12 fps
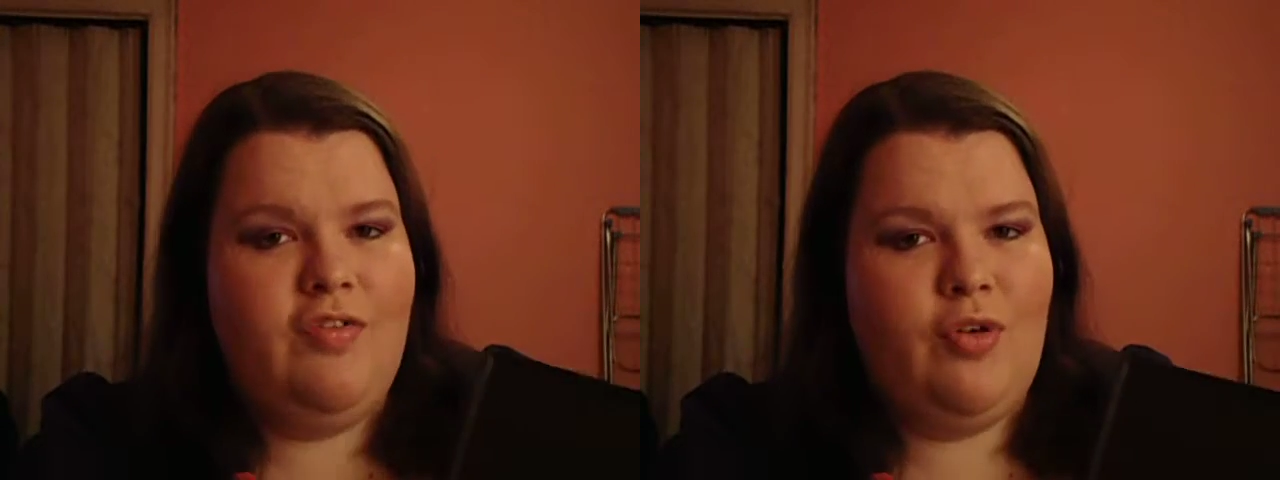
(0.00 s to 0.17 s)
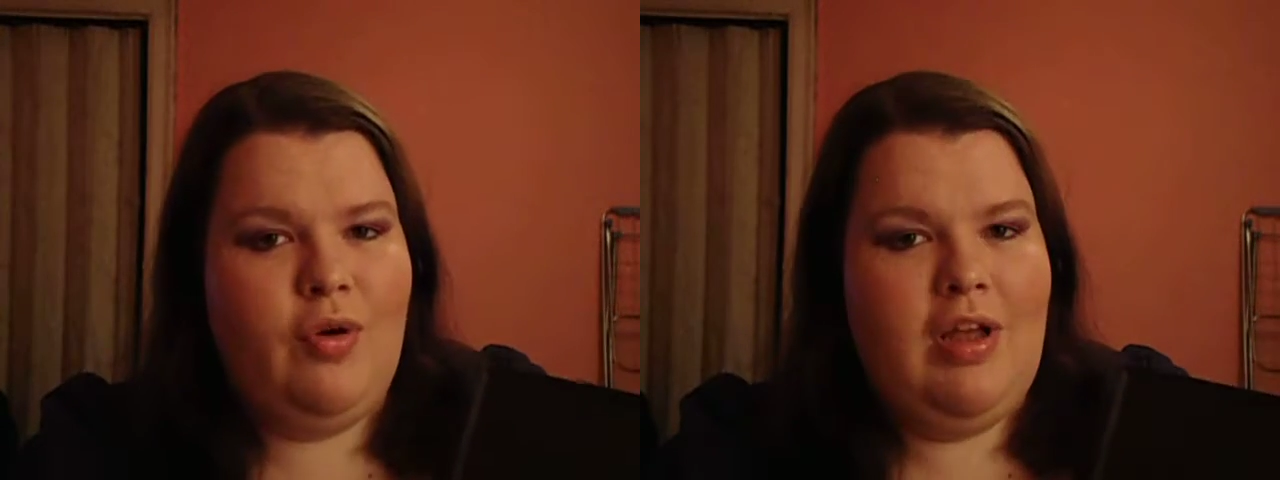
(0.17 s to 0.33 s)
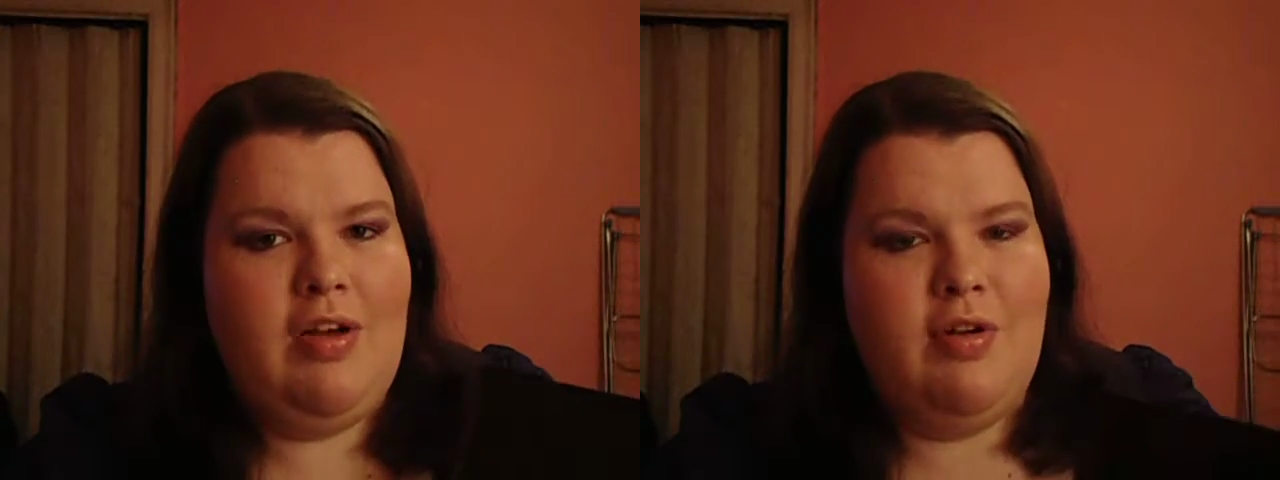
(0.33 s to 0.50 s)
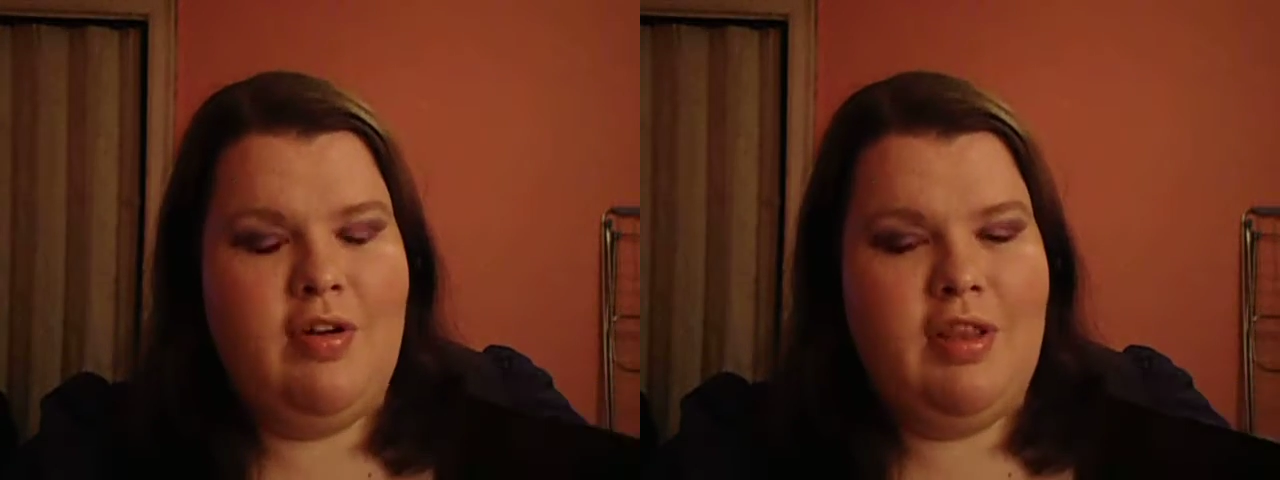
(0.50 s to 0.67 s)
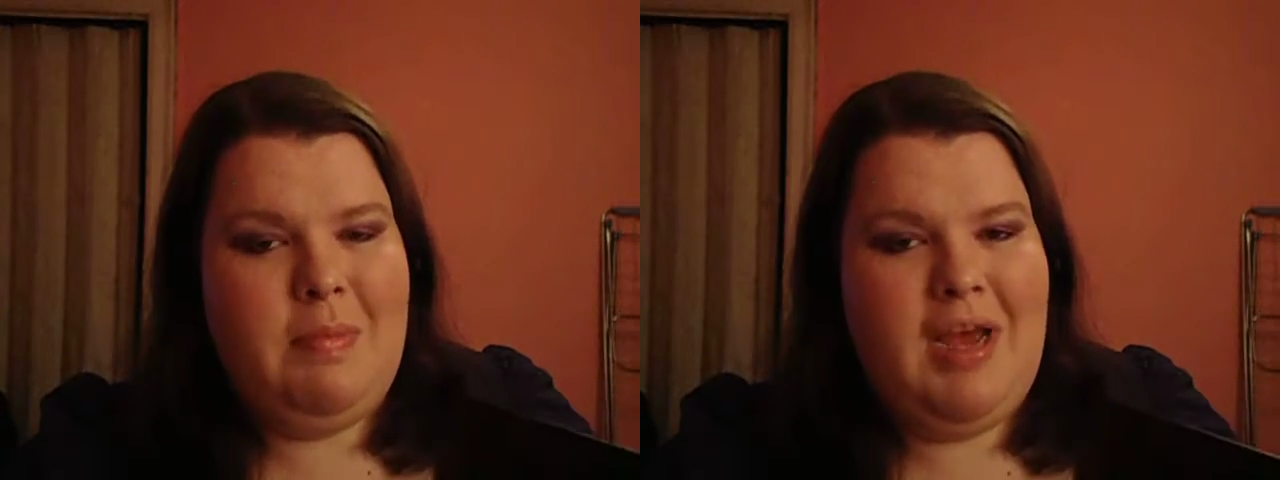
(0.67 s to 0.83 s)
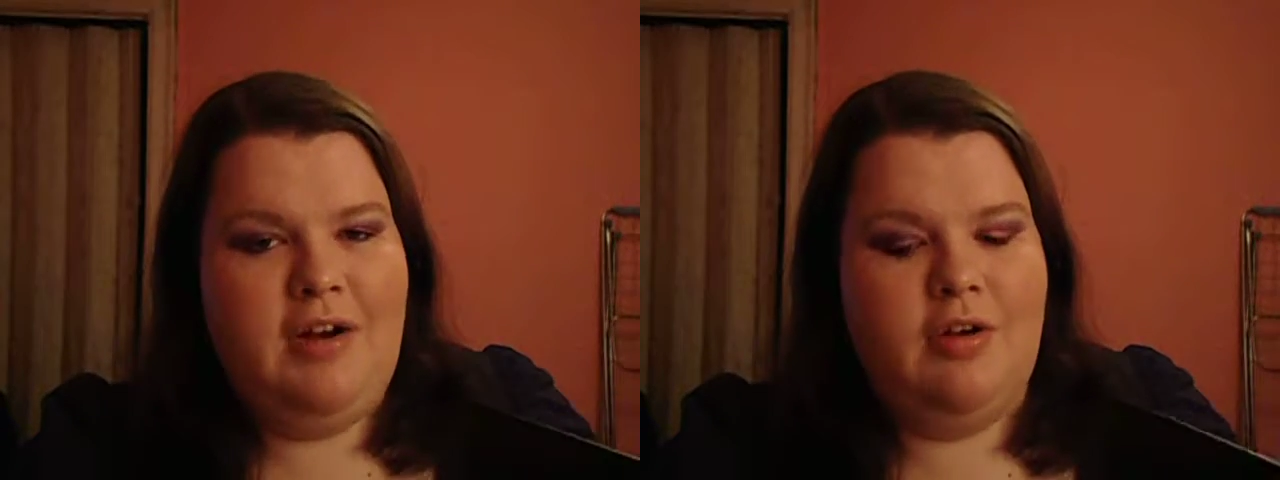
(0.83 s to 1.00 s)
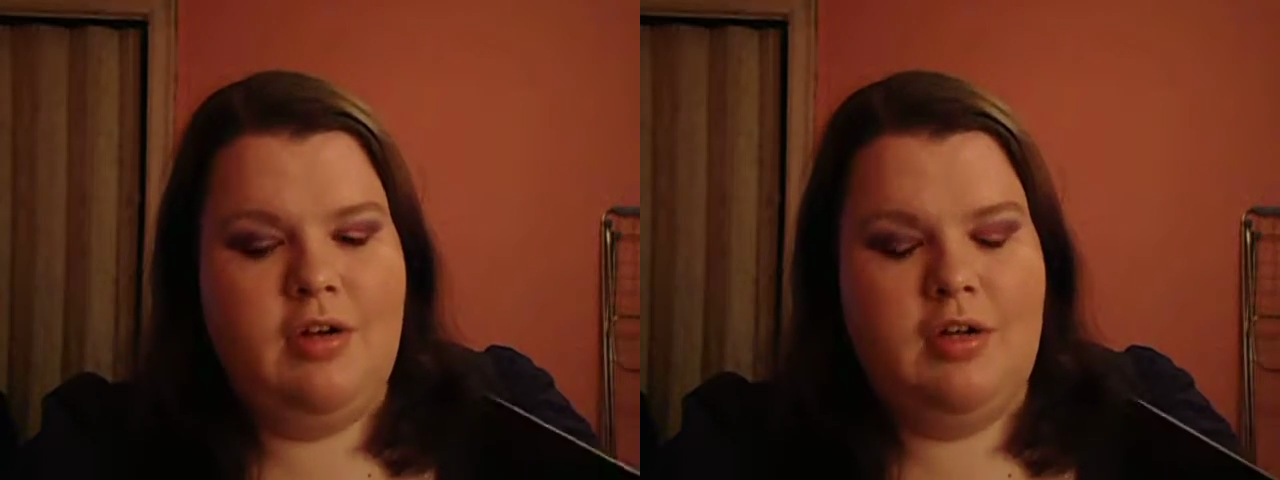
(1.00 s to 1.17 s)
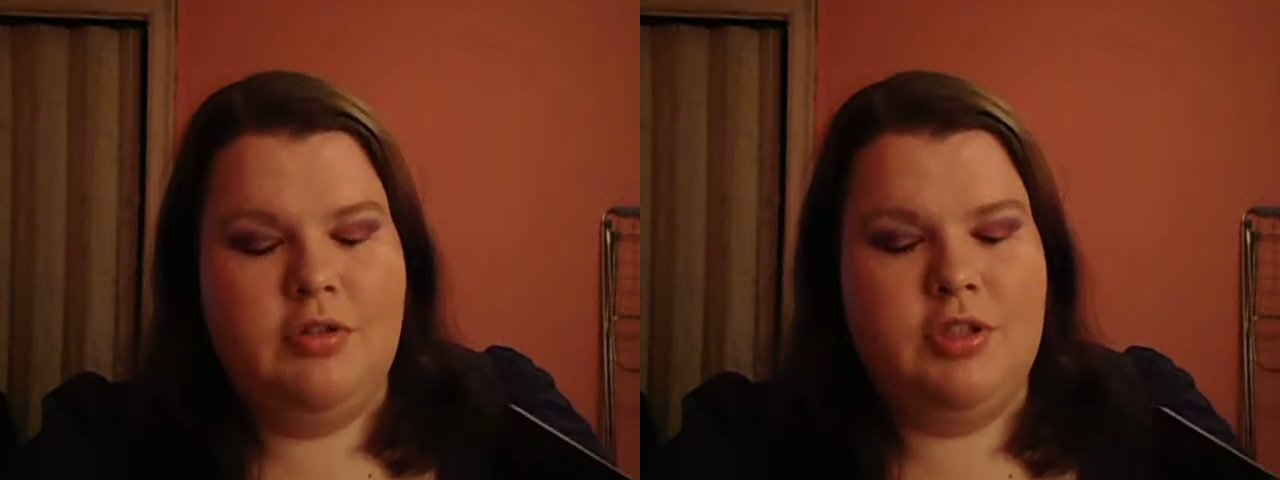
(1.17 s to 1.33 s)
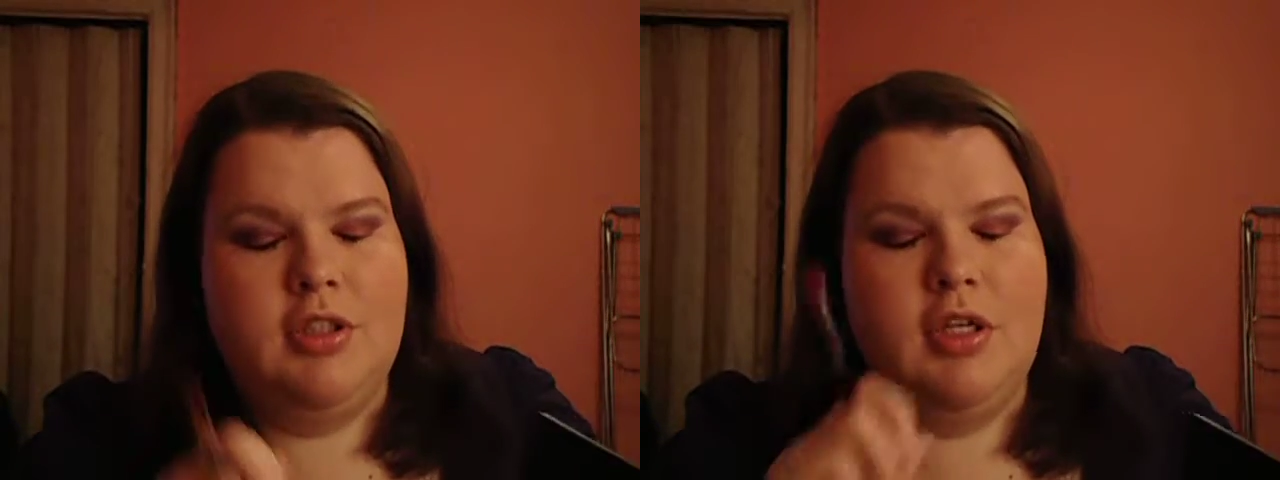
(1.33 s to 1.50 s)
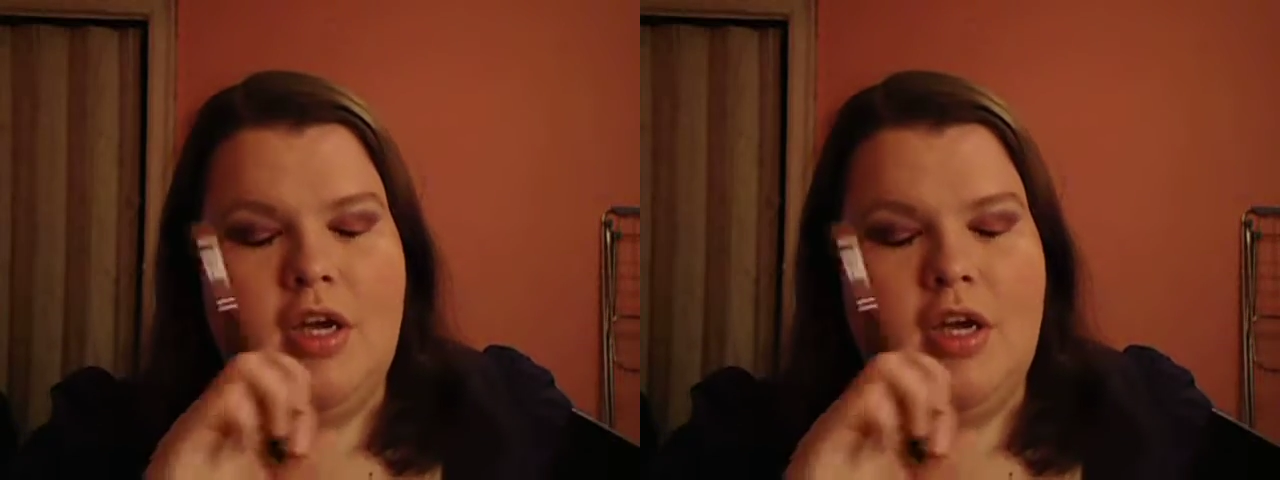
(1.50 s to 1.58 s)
fallout on the matte colors.